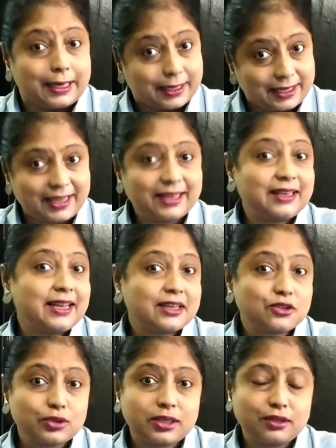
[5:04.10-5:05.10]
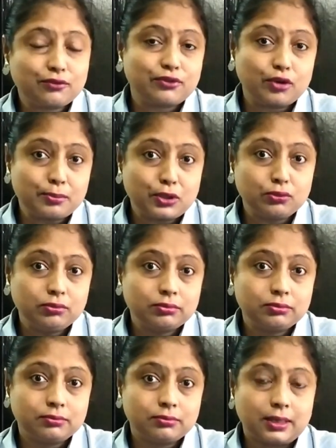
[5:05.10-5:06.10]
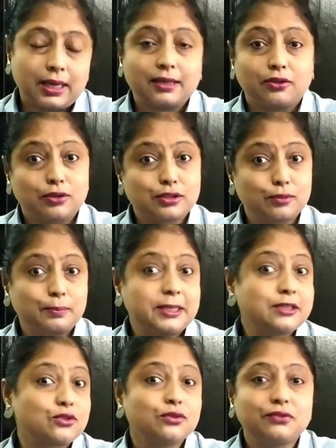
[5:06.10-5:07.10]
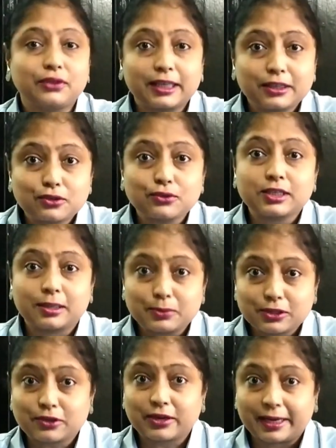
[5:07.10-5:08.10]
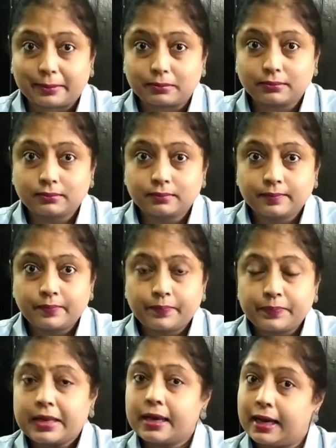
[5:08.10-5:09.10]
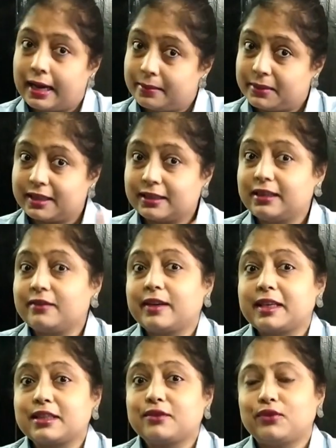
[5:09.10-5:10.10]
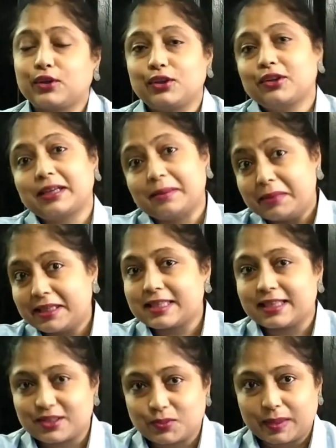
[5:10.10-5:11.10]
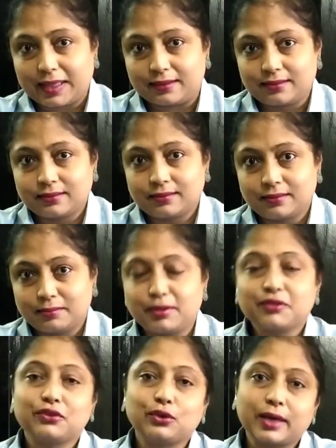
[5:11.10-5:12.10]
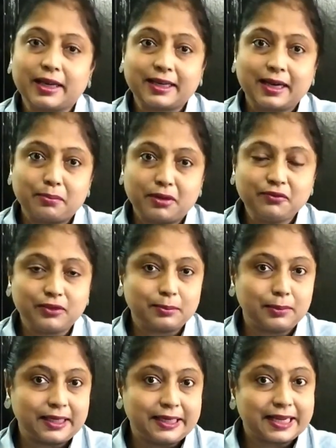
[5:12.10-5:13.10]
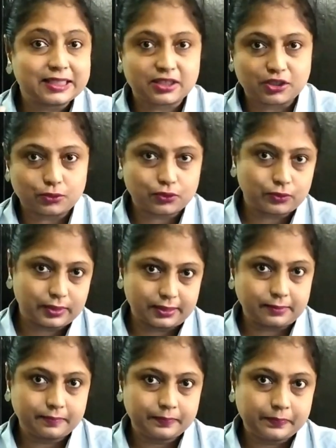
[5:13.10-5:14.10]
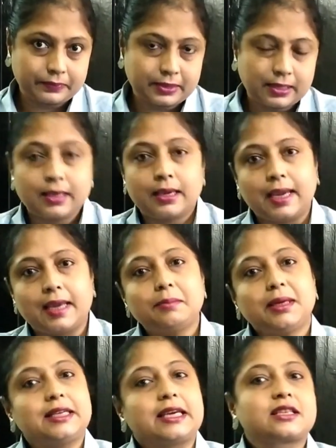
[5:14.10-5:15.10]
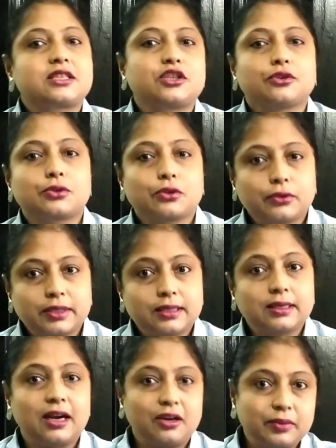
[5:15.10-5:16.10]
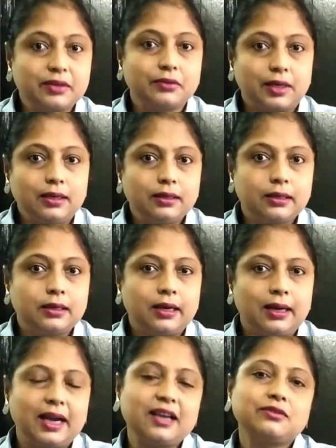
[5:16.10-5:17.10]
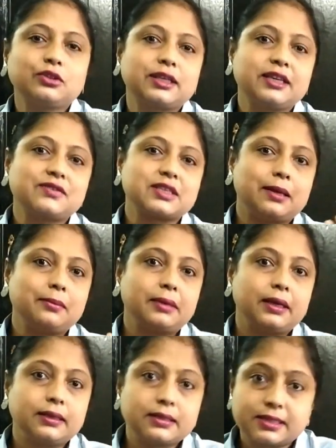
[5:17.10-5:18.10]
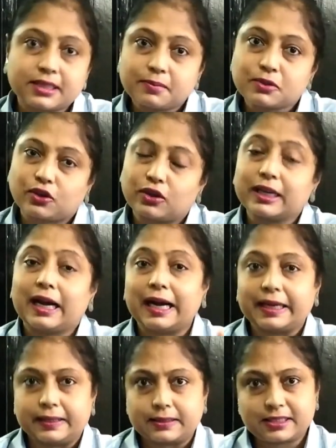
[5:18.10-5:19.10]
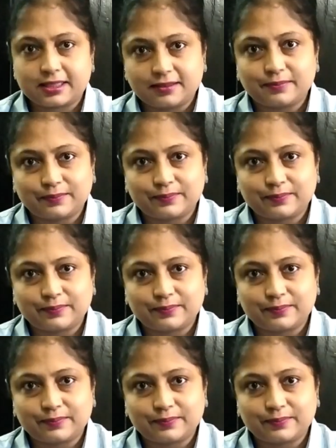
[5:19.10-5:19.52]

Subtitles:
again like to hear from you. And also please don't forget to subscribe. I'm eagerly waiting for your comments as well before I come up with my next tutorial. In my next tutorial, however, I would give some tips on IELTS.